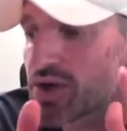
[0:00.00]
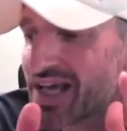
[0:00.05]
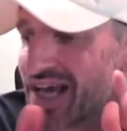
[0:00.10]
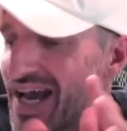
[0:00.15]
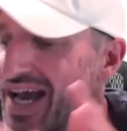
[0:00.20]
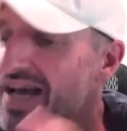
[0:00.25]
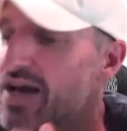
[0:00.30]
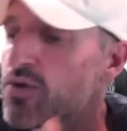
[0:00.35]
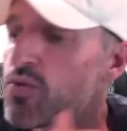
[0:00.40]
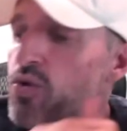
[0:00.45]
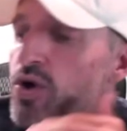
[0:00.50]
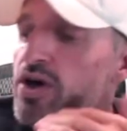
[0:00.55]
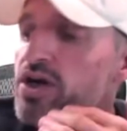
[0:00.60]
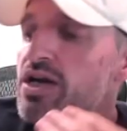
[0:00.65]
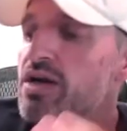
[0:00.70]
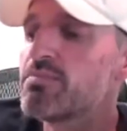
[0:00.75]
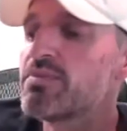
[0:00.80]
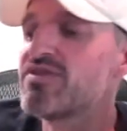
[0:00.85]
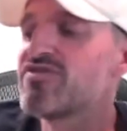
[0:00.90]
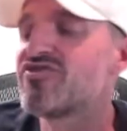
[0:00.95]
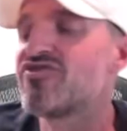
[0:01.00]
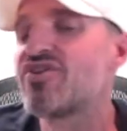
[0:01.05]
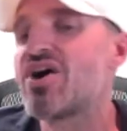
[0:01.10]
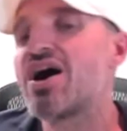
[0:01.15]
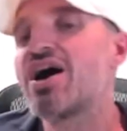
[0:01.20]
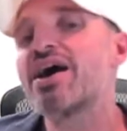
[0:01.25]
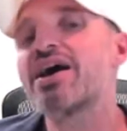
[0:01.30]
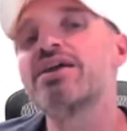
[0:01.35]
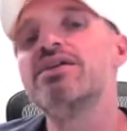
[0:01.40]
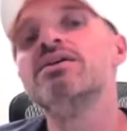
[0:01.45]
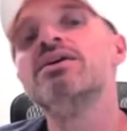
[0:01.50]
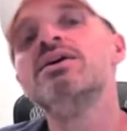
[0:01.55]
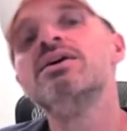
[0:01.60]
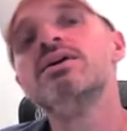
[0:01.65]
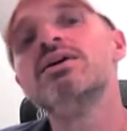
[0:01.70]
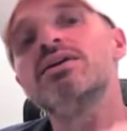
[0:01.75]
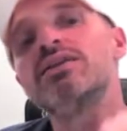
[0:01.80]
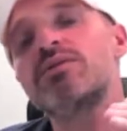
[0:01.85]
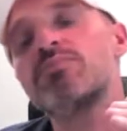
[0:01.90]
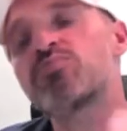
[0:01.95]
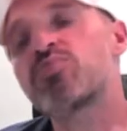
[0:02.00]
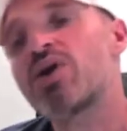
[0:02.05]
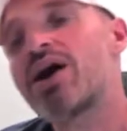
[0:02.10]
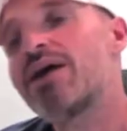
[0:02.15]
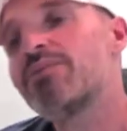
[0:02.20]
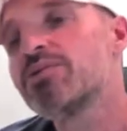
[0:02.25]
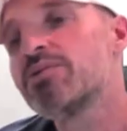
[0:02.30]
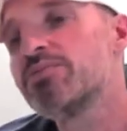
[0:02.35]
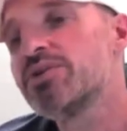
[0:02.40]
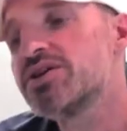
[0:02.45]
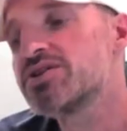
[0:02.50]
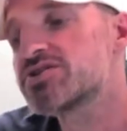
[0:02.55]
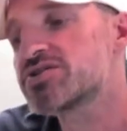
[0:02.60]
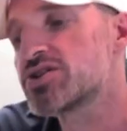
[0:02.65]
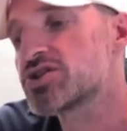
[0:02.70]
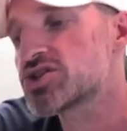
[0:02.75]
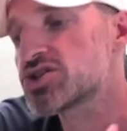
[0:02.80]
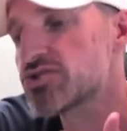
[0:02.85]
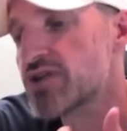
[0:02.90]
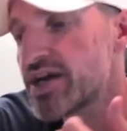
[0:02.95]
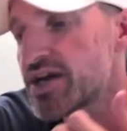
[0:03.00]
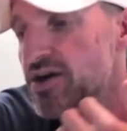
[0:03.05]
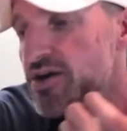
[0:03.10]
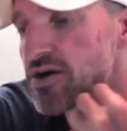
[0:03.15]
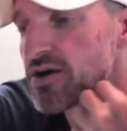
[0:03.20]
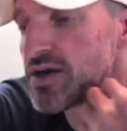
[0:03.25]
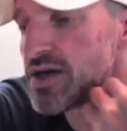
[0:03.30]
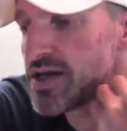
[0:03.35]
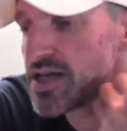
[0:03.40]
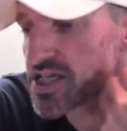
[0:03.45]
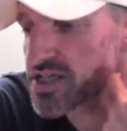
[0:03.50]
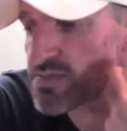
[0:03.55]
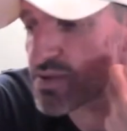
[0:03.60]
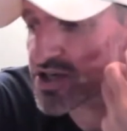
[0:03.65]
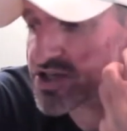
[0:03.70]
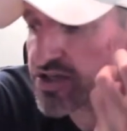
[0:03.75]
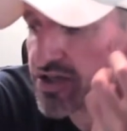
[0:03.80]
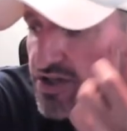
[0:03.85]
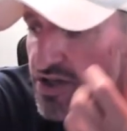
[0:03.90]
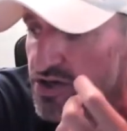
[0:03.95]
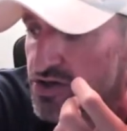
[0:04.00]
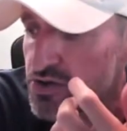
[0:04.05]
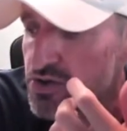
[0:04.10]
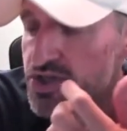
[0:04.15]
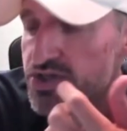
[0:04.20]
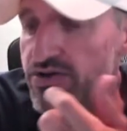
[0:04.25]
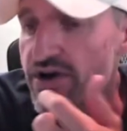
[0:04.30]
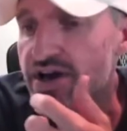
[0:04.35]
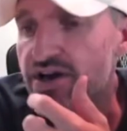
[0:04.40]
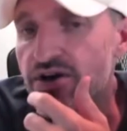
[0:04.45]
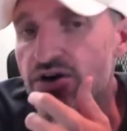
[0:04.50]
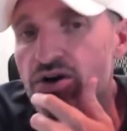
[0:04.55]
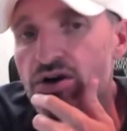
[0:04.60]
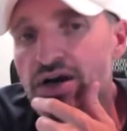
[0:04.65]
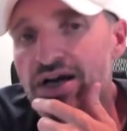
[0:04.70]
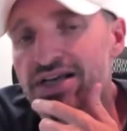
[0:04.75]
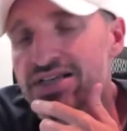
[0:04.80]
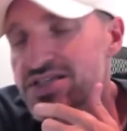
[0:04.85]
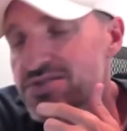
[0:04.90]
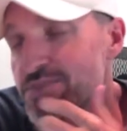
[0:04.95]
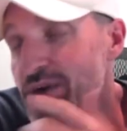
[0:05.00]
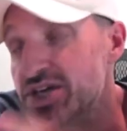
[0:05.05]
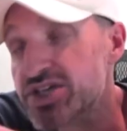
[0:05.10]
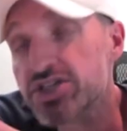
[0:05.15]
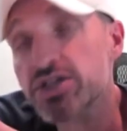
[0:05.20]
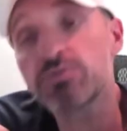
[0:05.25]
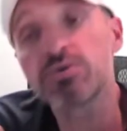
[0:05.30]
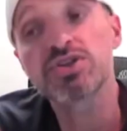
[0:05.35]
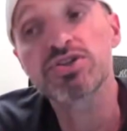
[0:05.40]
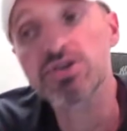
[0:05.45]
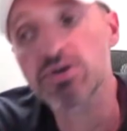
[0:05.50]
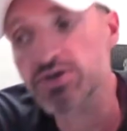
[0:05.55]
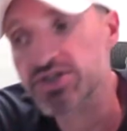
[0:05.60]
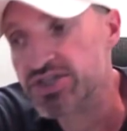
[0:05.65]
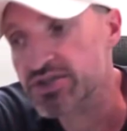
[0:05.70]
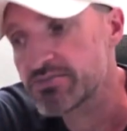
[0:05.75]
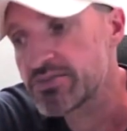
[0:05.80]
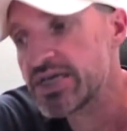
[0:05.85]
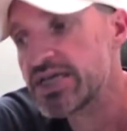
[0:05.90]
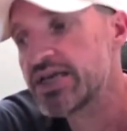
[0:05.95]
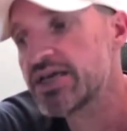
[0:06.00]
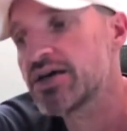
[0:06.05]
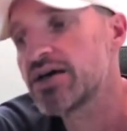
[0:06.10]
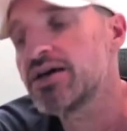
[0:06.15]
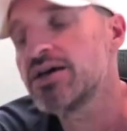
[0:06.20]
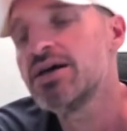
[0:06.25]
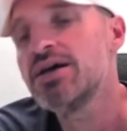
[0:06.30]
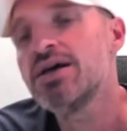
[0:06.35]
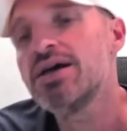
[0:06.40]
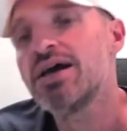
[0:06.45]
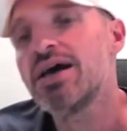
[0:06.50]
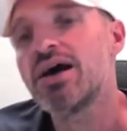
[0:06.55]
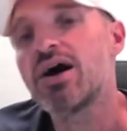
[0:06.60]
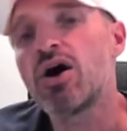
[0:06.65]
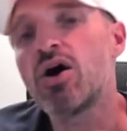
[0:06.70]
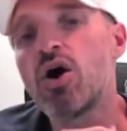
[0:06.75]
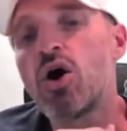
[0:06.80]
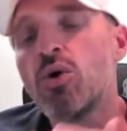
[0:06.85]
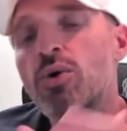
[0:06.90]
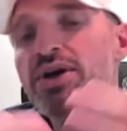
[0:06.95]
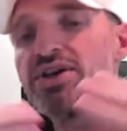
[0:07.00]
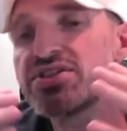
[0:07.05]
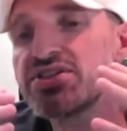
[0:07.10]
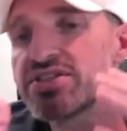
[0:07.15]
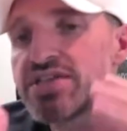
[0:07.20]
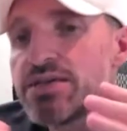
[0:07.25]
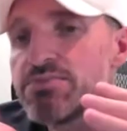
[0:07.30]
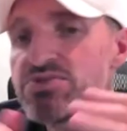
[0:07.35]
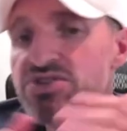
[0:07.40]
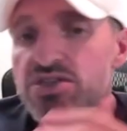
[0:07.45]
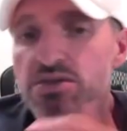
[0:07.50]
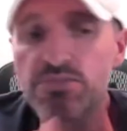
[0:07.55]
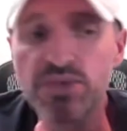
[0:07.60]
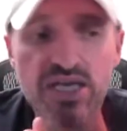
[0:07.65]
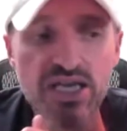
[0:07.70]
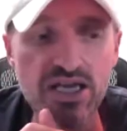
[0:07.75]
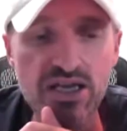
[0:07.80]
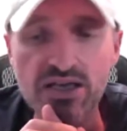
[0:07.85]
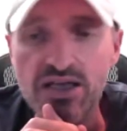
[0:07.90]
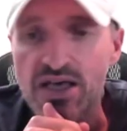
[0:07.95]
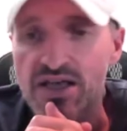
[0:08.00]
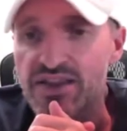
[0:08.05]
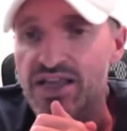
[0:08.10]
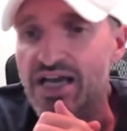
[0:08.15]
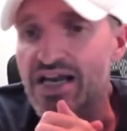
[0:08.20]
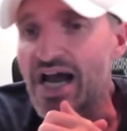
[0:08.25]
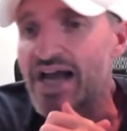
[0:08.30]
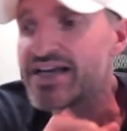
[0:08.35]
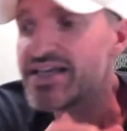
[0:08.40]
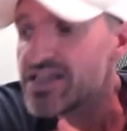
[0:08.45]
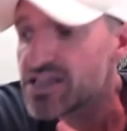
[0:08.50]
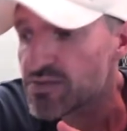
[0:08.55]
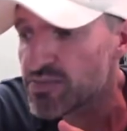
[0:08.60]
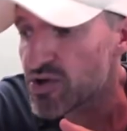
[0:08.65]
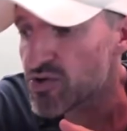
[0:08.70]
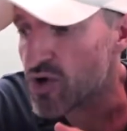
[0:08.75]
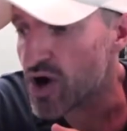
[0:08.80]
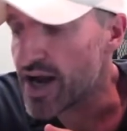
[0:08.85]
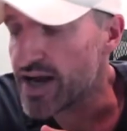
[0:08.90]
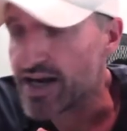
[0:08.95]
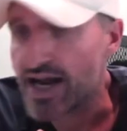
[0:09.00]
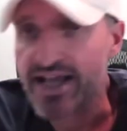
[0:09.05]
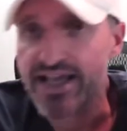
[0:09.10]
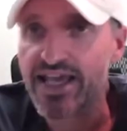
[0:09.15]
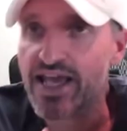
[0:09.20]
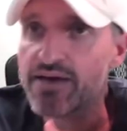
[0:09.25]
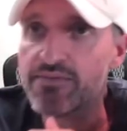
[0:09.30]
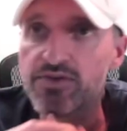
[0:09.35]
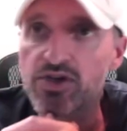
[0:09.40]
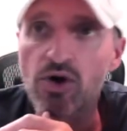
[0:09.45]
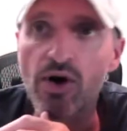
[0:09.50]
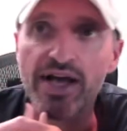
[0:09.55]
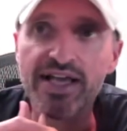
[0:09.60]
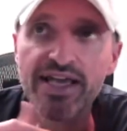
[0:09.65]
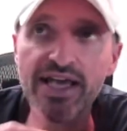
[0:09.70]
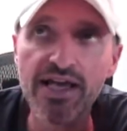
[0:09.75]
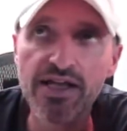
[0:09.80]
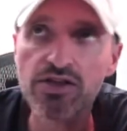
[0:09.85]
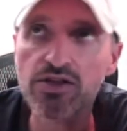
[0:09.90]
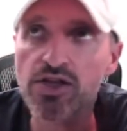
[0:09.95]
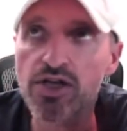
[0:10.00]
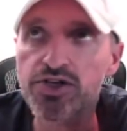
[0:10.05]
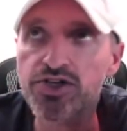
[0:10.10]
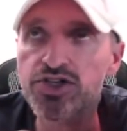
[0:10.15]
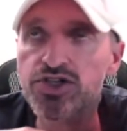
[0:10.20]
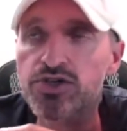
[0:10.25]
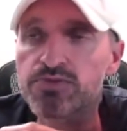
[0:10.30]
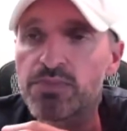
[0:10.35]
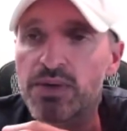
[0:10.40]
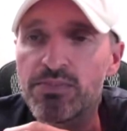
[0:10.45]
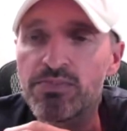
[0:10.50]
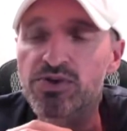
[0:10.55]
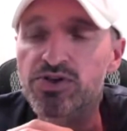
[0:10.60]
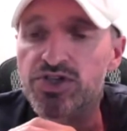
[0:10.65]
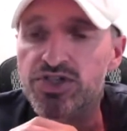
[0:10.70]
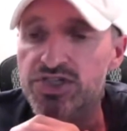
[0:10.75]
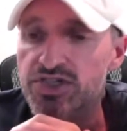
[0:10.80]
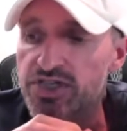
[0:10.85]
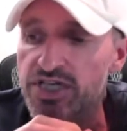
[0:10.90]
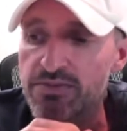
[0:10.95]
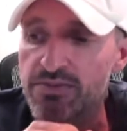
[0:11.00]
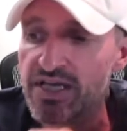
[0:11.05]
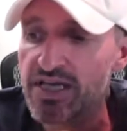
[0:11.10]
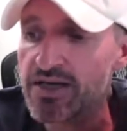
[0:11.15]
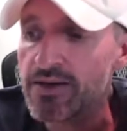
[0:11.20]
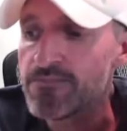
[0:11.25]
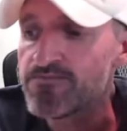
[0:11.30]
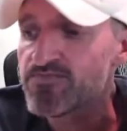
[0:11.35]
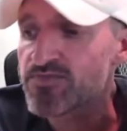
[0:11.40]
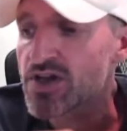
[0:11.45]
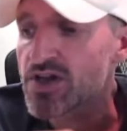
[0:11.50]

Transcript: okay, we're going to be fine. The problem is the trader, especially the new trader, especially with social media, always seems to be that I need to be right. I can't, you know, I can't let people see me